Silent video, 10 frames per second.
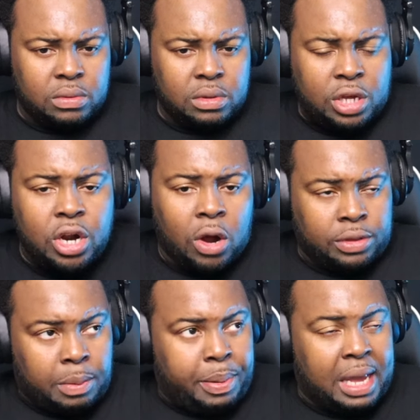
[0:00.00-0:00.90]
You know, the
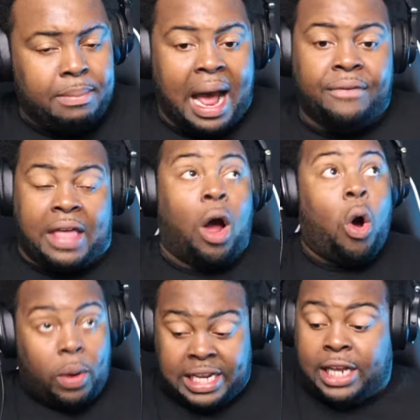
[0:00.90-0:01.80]
big mouth that
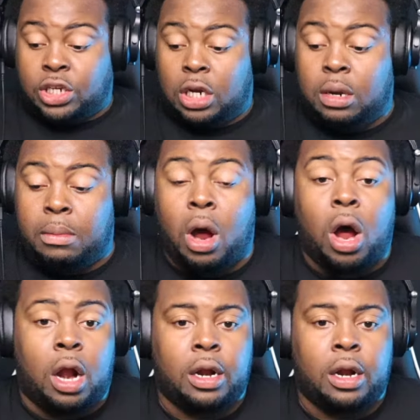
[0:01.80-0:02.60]
always hates on Lamar,